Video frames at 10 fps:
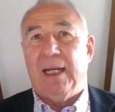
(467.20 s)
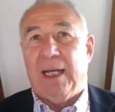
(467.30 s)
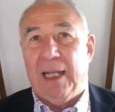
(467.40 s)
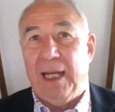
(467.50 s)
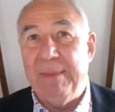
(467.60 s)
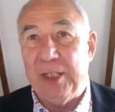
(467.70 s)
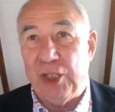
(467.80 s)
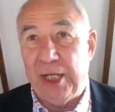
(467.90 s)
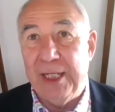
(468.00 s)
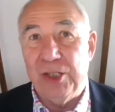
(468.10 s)
Climate
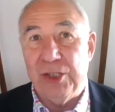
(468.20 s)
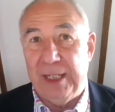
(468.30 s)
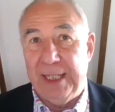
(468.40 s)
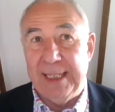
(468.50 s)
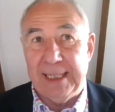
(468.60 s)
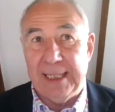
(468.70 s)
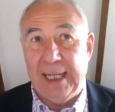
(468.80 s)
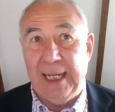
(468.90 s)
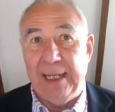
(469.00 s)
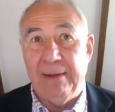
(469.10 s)
change is
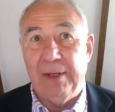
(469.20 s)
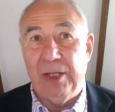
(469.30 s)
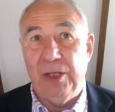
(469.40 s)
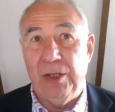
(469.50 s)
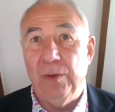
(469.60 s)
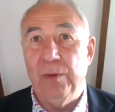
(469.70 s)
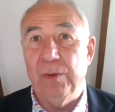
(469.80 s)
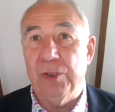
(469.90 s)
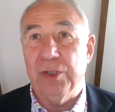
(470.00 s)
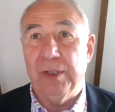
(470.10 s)
a
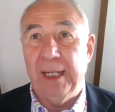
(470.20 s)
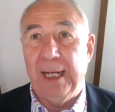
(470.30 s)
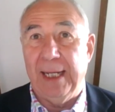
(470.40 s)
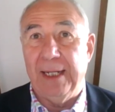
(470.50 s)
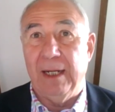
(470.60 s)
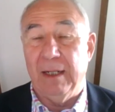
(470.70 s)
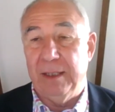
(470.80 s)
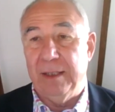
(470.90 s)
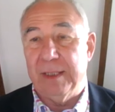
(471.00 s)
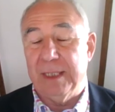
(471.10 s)
huge and
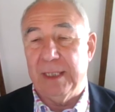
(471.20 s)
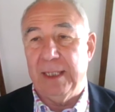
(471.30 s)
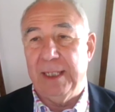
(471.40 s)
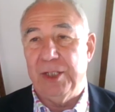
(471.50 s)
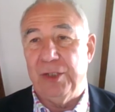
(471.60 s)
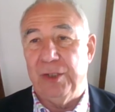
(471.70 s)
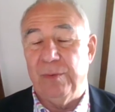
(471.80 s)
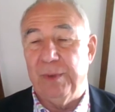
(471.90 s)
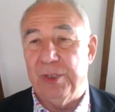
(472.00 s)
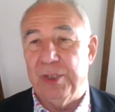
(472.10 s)
arduous
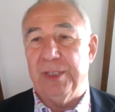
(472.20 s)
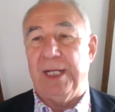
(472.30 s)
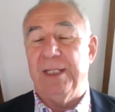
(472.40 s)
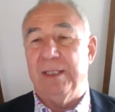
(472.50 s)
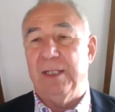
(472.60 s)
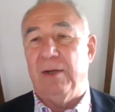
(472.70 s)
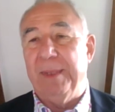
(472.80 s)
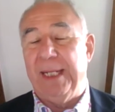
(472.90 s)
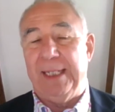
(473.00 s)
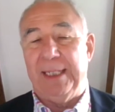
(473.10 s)
issue which is going to
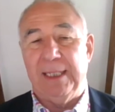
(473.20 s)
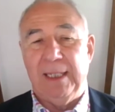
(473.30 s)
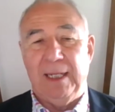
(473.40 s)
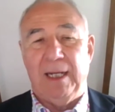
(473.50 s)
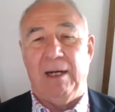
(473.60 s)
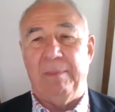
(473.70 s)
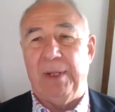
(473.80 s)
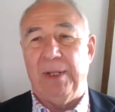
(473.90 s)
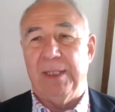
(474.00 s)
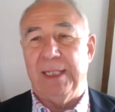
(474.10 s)
dominate our
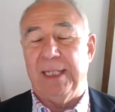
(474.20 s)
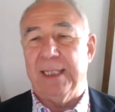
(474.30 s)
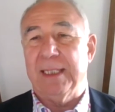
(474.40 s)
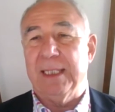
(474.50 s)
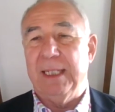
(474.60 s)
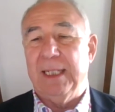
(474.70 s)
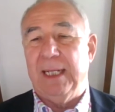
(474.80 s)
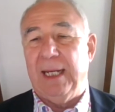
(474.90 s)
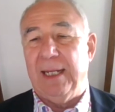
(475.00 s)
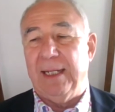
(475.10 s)
politics
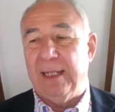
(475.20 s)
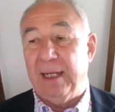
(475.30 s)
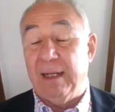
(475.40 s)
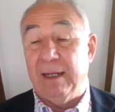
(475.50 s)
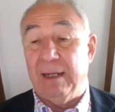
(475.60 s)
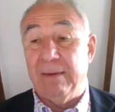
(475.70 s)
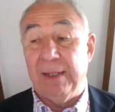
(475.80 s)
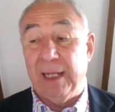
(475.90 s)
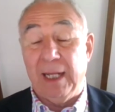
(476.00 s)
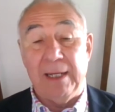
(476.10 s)
and our
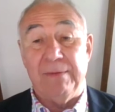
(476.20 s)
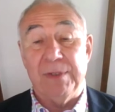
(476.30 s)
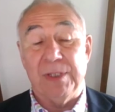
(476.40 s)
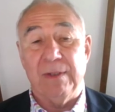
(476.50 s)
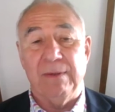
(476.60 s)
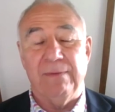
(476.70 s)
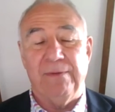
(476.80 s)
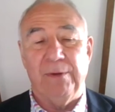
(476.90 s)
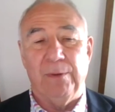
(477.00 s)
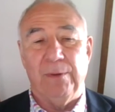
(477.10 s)
lives
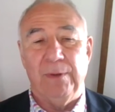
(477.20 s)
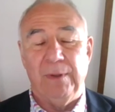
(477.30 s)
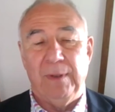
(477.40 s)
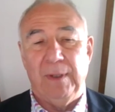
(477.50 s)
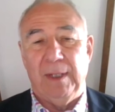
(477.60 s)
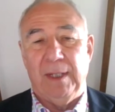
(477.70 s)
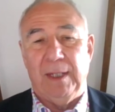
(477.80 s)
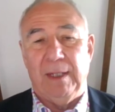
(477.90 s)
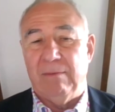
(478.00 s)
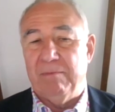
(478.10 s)
for
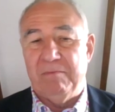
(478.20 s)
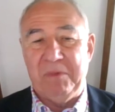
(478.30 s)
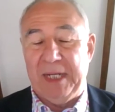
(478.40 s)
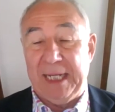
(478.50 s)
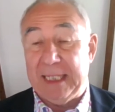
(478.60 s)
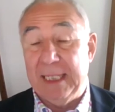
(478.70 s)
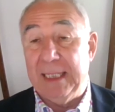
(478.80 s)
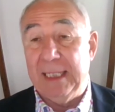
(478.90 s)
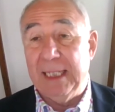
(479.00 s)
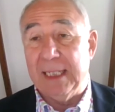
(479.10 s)
the next
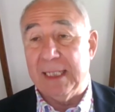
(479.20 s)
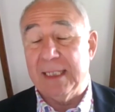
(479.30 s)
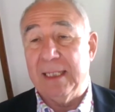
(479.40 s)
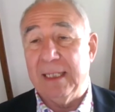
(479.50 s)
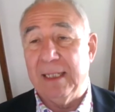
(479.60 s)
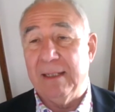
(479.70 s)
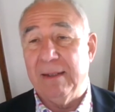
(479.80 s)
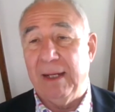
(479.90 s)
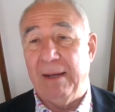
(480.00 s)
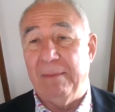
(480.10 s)
30 years
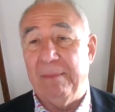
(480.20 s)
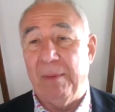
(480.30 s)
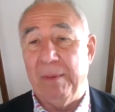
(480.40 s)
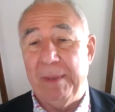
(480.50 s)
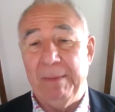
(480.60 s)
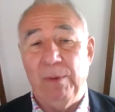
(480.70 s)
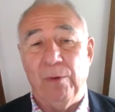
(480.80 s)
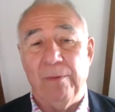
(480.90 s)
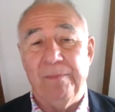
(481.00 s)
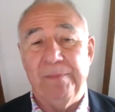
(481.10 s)
and probably more.